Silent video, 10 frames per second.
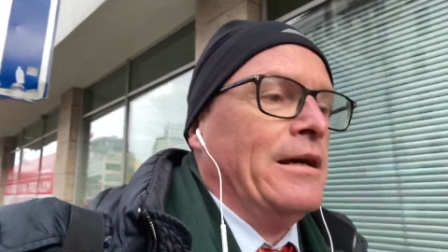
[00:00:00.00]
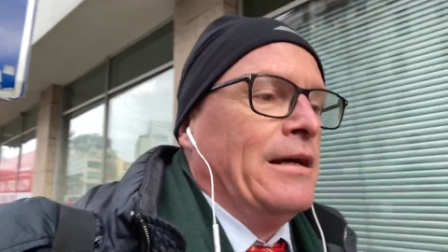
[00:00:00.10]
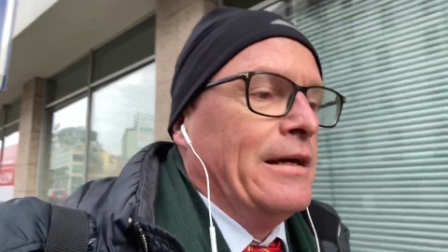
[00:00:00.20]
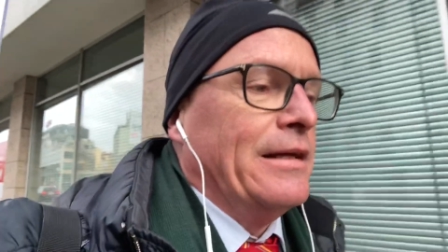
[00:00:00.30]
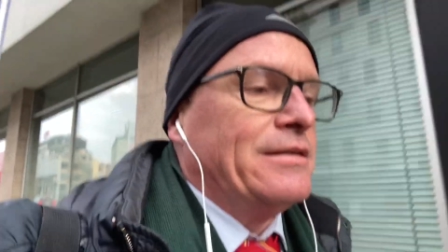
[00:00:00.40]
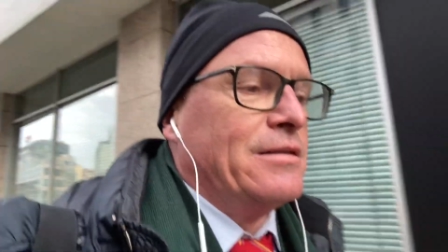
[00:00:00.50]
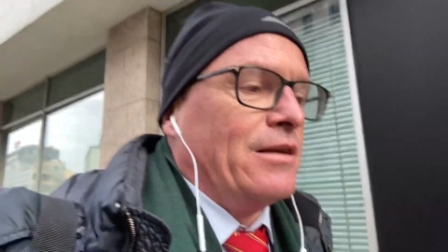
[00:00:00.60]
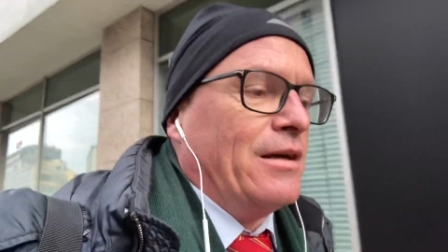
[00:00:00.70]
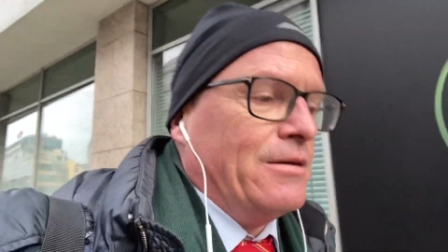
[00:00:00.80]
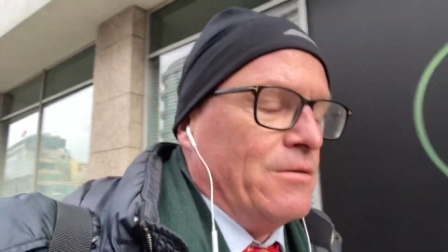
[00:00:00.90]
It's
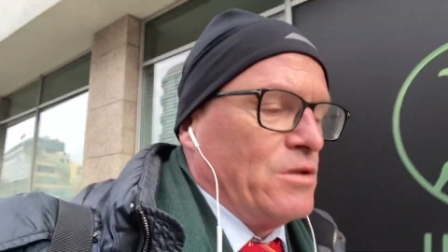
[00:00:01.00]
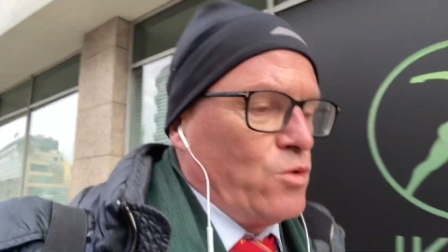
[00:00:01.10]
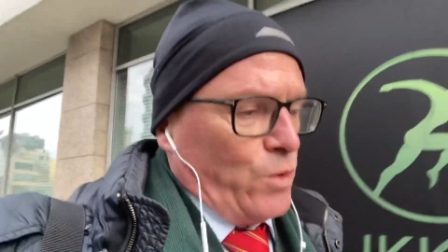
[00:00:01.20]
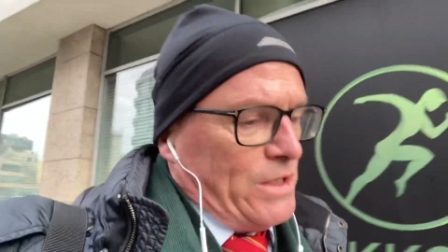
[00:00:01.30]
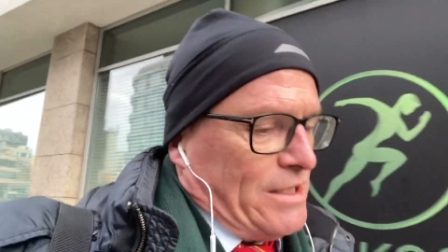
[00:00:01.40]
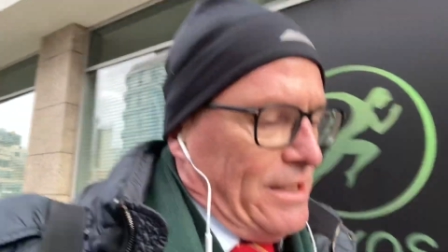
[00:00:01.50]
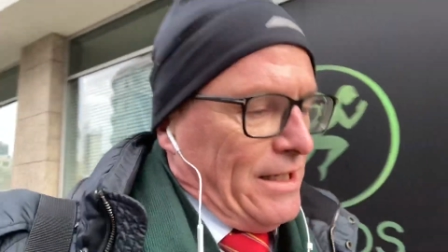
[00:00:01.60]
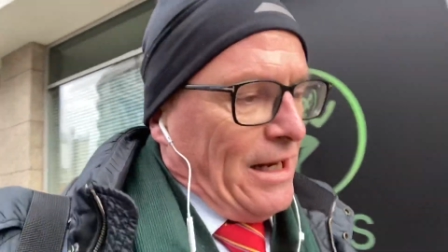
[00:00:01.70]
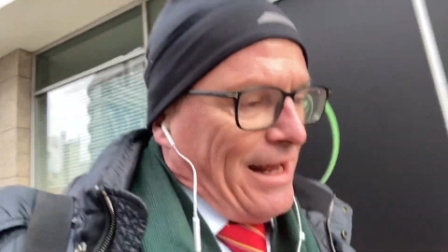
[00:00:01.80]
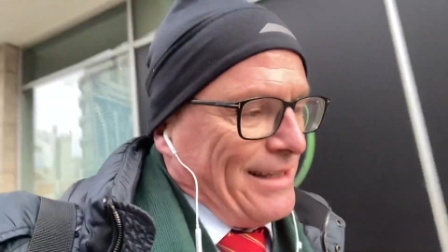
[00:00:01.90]
squeezed
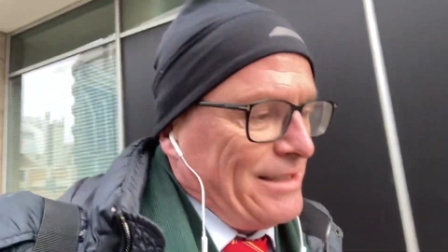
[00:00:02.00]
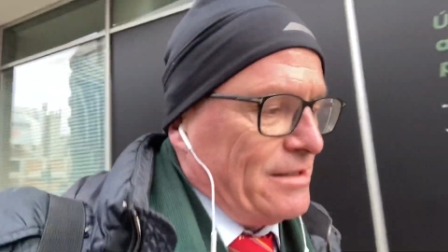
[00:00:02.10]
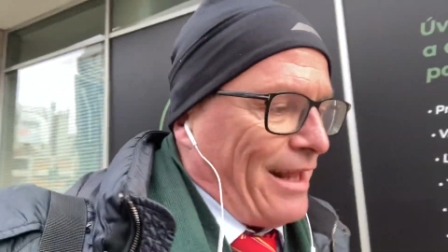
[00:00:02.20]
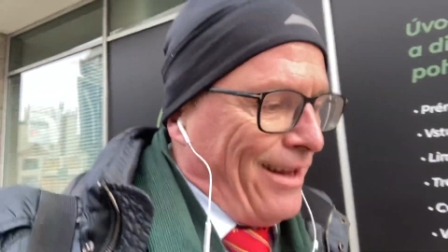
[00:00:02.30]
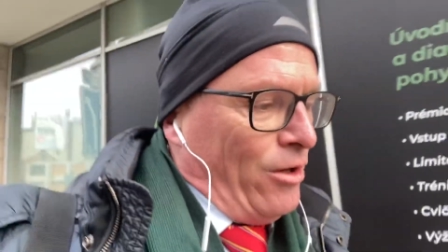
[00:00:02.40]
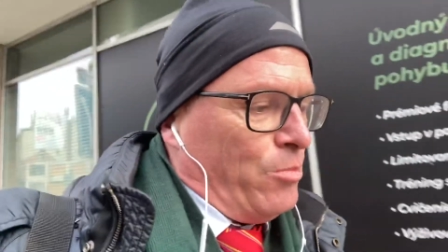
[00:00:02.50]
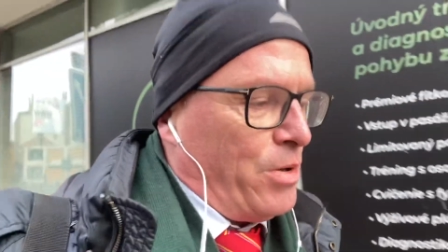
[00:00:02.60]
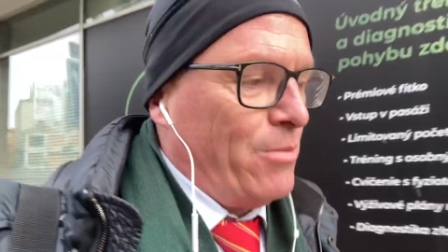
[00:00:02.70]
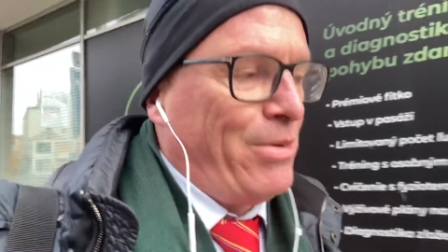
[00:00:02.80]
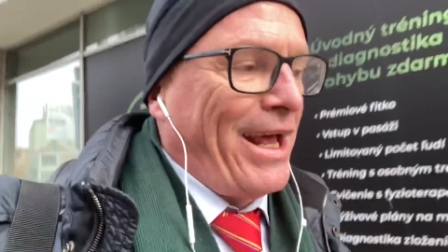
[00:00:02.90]
here at this
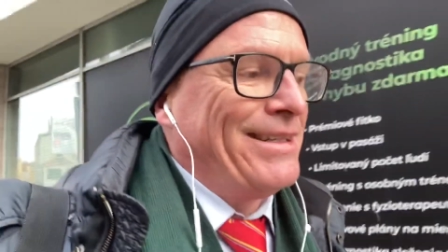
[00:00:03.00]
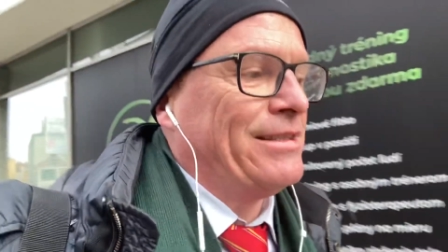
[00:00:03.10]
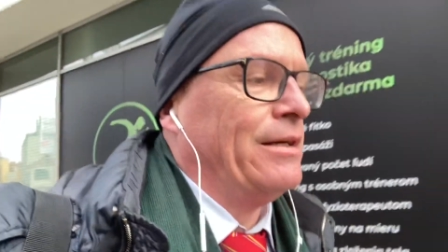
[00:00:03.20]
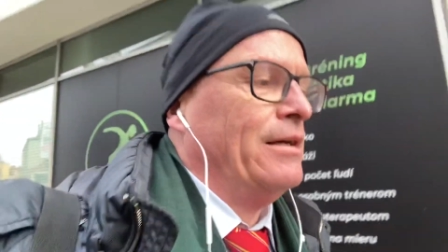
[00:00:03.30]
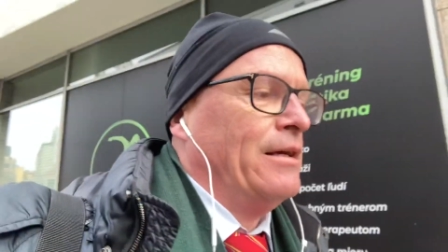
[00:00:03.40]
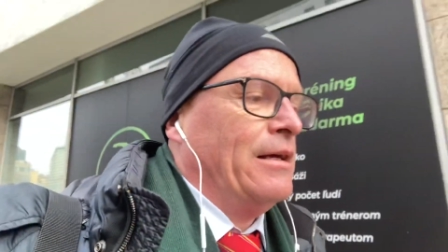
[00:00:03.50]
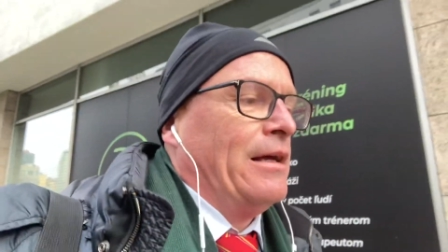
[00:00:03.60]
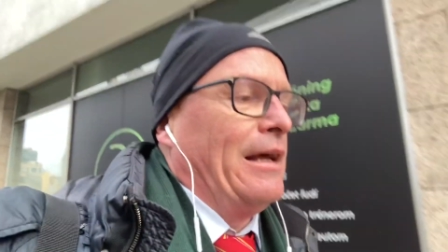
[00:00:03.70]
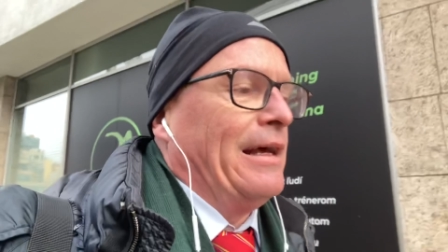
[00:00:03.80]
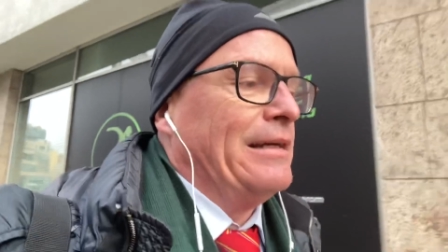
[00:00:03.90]
Danube band
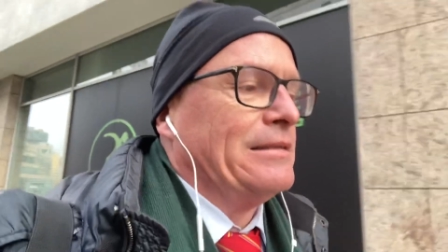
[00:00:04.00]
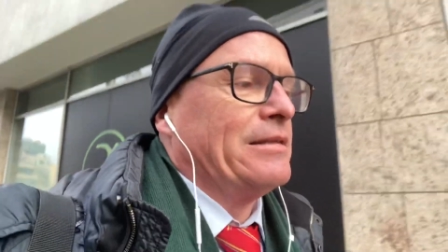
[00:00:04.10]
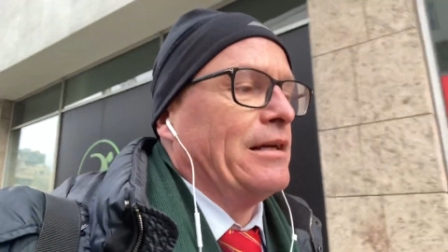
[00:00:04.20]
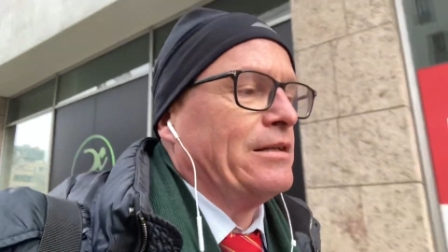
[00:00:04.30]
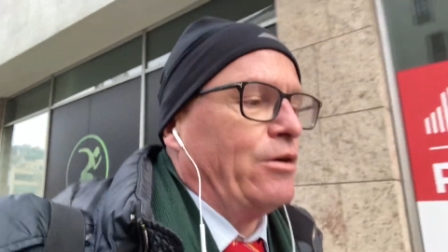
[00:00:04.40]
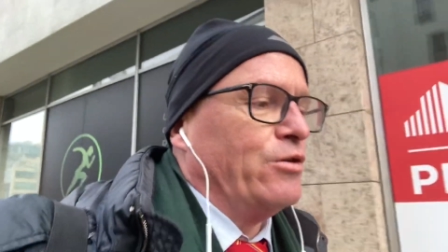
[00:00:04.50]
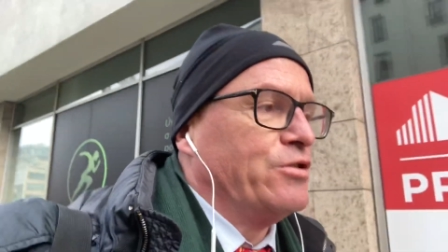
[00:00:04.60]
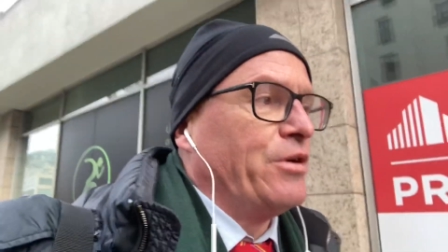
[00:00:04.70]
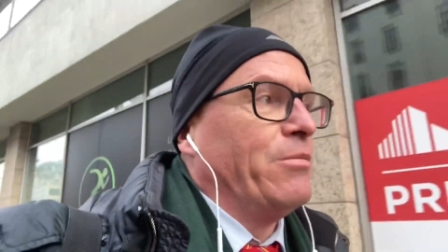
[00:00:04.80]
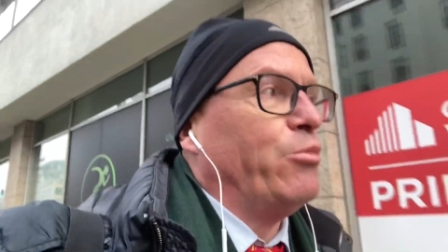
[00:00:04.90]
and the
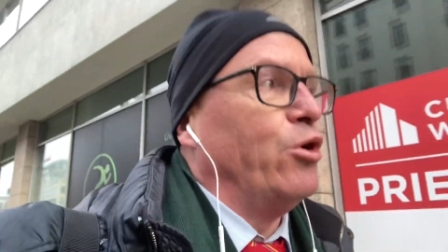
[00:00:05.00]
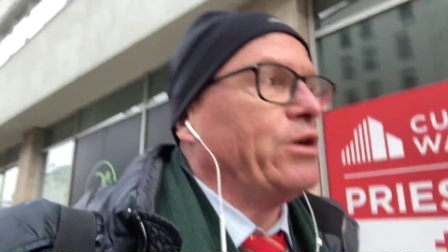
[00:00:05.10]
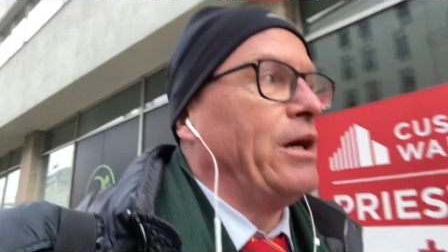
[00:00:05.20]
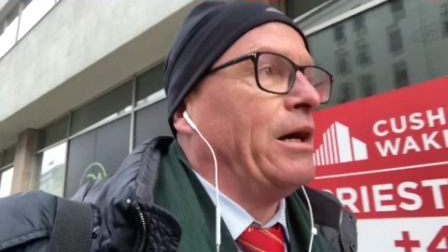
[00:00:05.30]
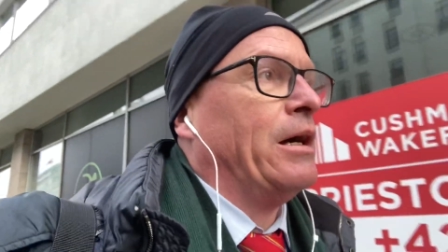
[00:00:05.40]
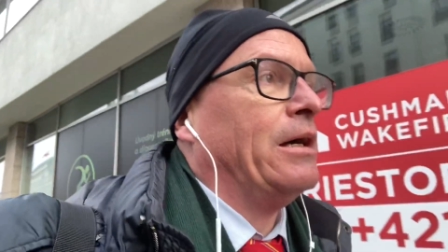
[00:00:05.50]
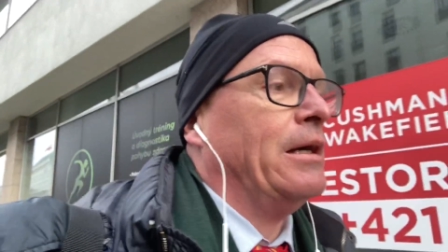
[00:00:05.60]
Austrian border.